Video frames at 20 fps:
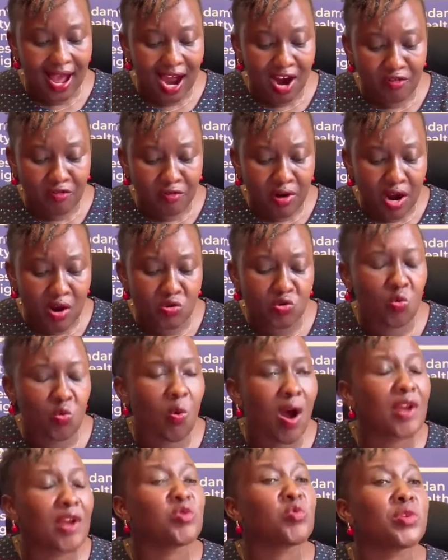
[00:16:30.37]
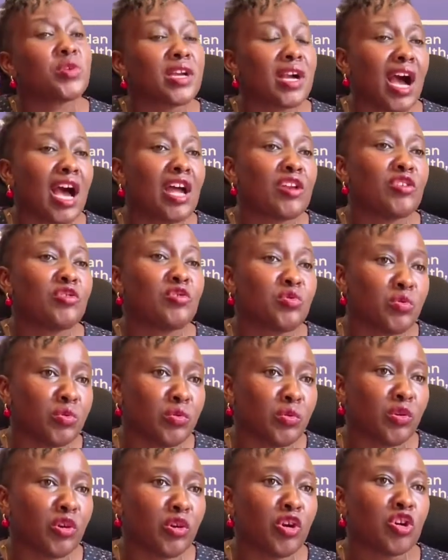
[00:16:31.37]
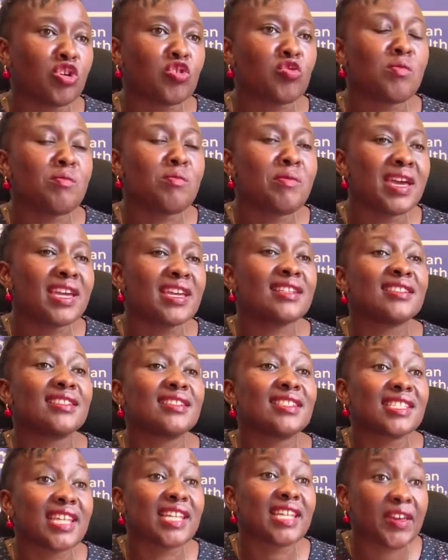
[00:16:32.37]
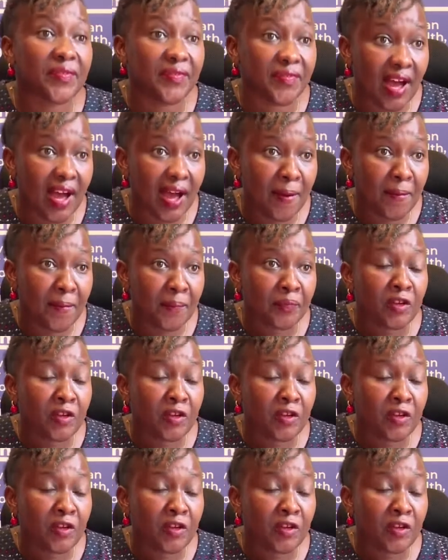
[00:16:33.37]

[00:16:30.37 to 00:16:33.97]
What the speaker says: around what we can do to make it safer